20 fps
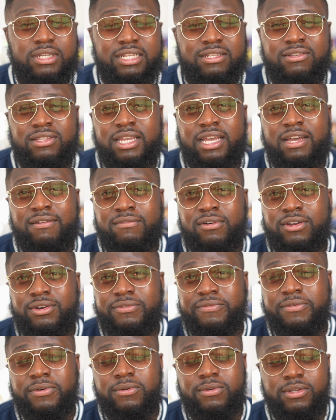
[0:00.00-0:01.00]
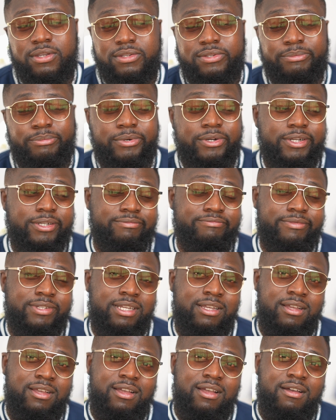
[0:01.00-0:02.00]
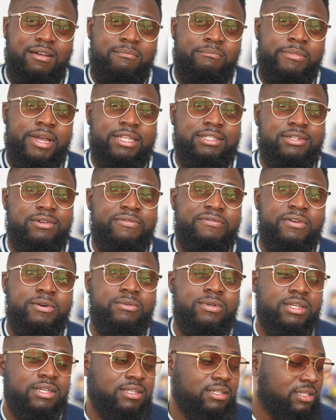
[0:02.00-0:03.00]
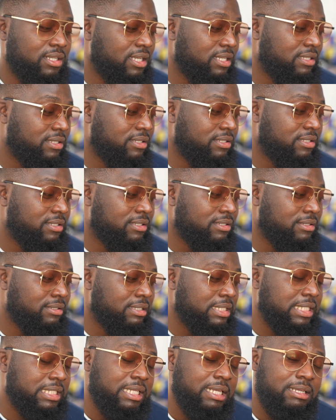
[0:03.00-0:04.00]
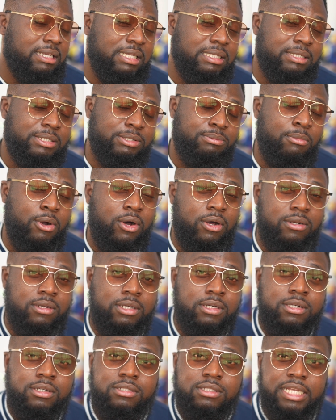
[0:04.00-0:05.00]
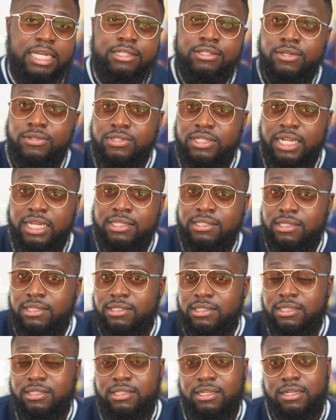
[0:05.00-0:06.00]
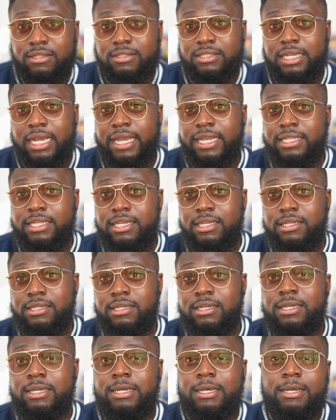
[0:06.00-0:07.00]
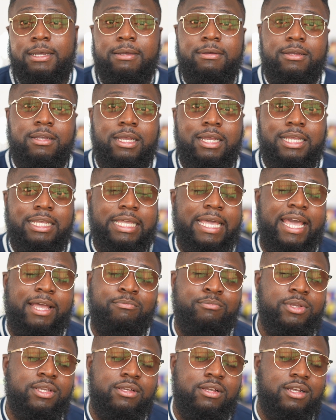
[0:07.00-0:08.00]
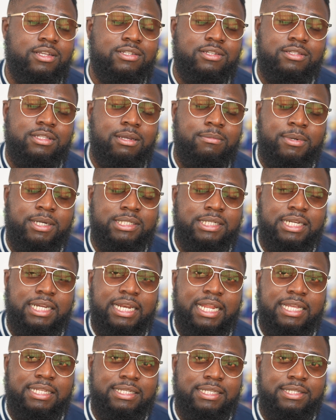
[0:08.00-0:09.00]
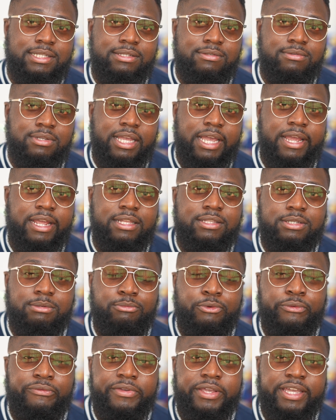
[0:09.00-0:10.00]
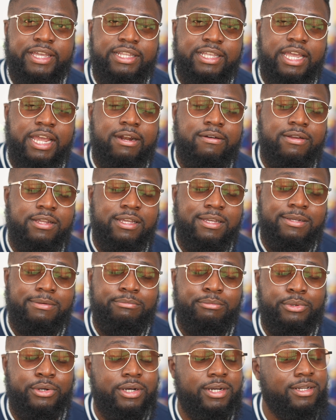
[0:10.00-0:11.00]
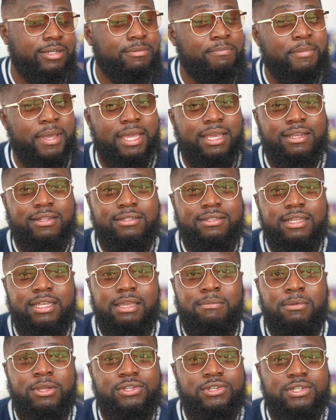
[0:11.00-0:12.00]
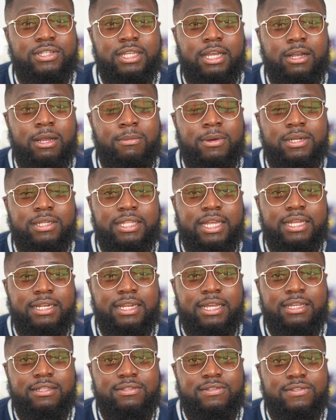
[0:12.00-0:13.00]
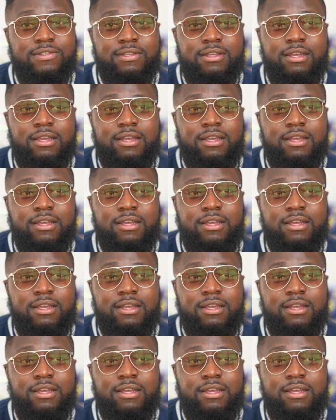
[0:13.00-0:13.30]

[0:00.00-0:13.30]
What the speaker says: I know they have autofocus, but manual focus, it's smaller than those lenses. It's not tiny. It can be because of the amount of glass it's moving and carrying. But man, the images that come out of that lens,